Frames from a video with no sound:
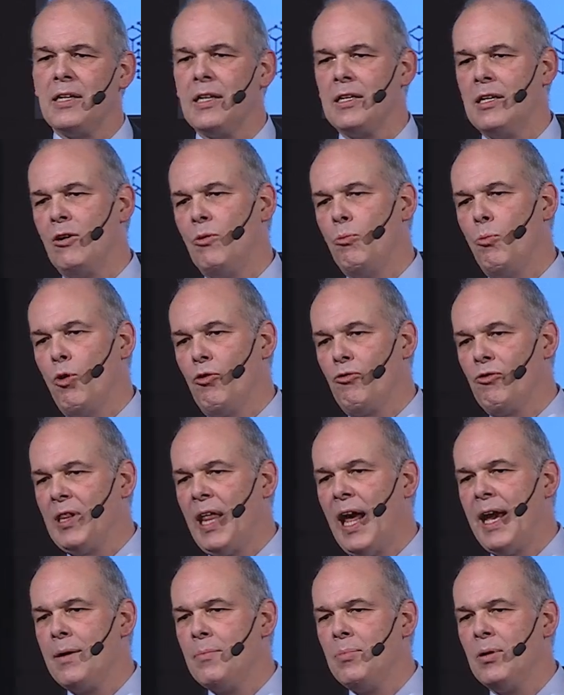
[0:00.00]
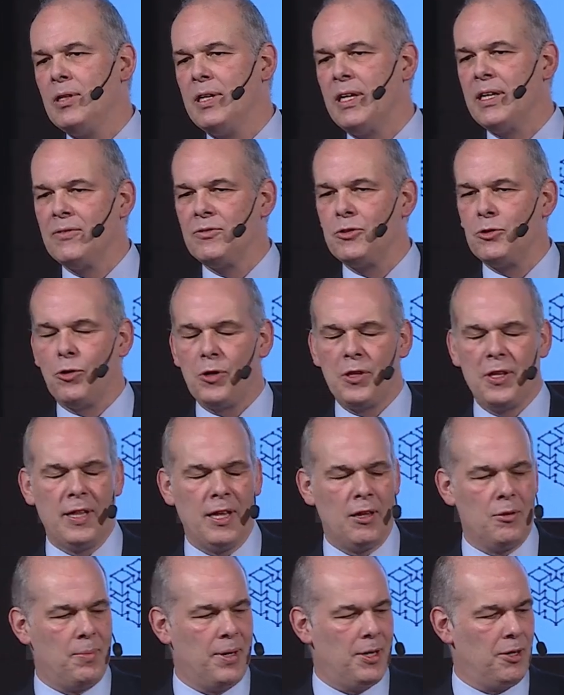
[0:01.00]
are now more reliable, they have sorted
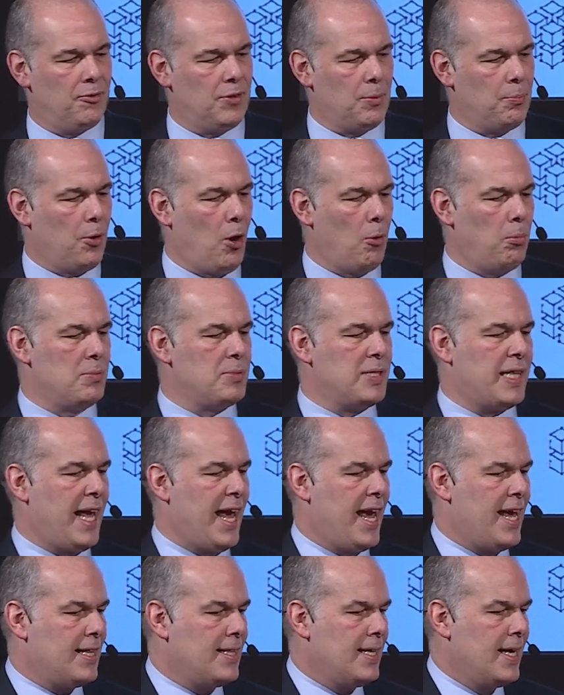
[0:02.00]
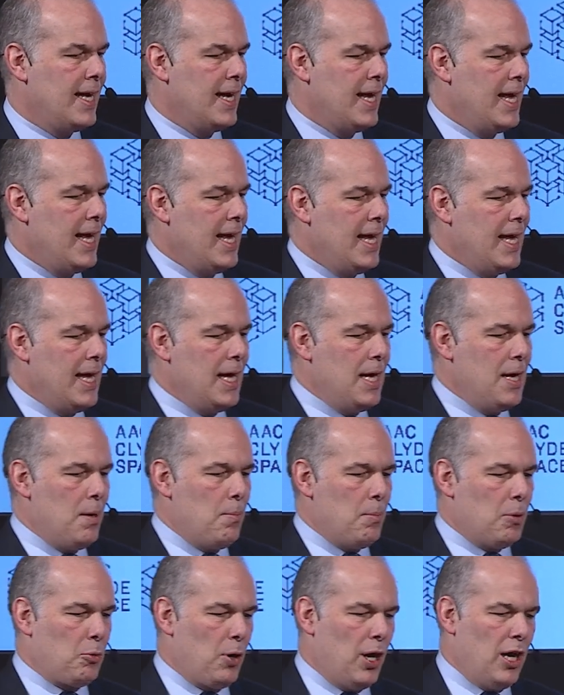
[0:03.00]
out many of the problems they had,
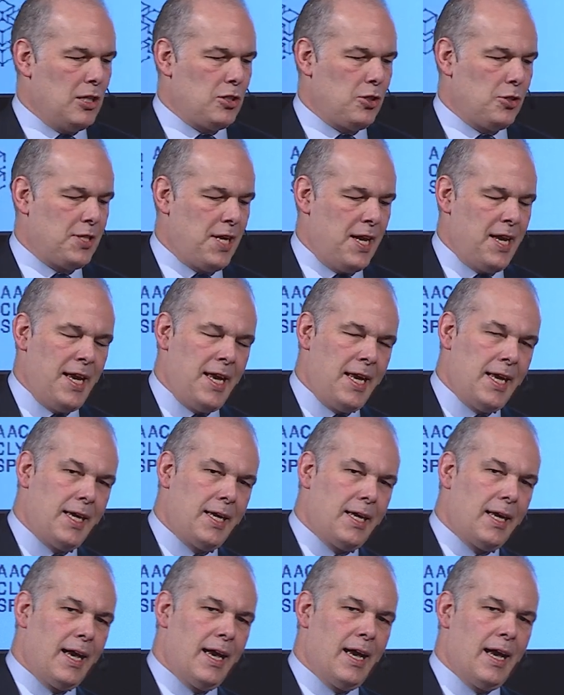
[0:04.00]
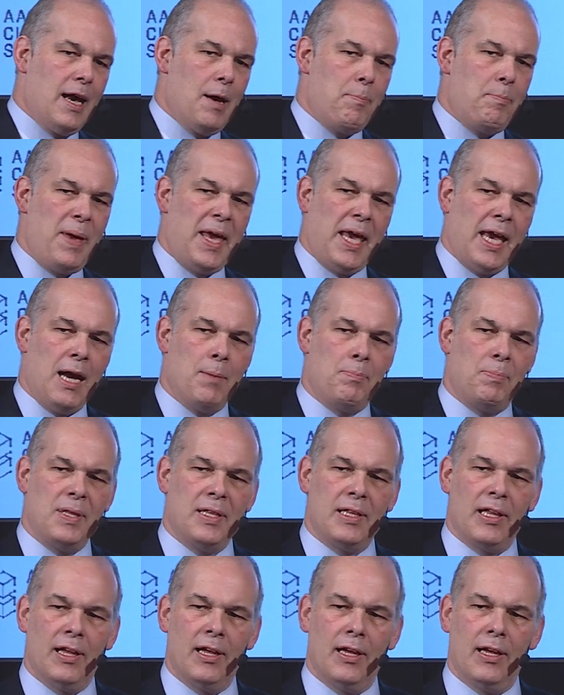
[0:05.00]
but we're also seeing a pickup
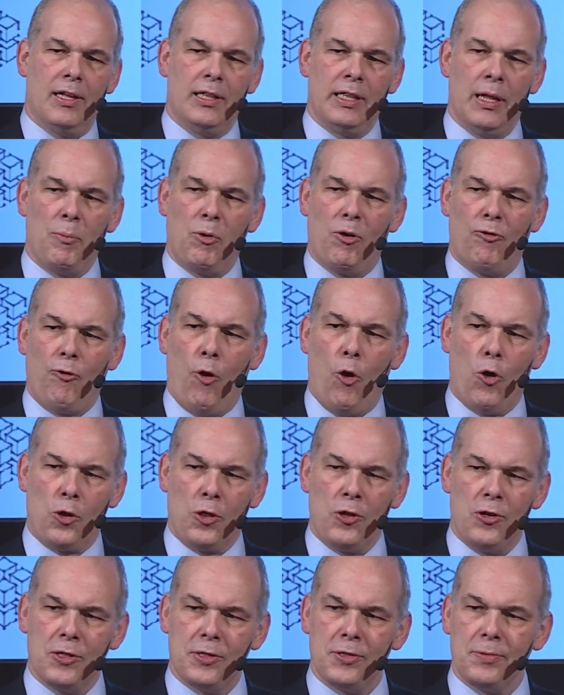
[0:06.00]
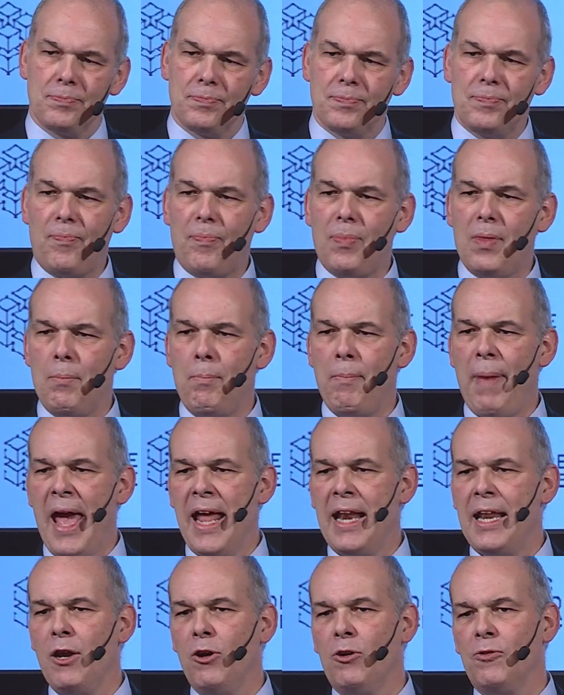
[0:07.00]
in the number of orders.
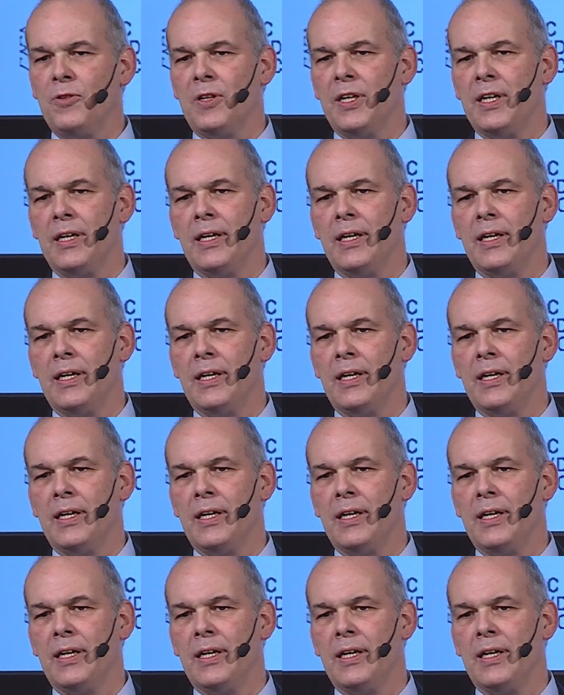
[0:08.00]
Many of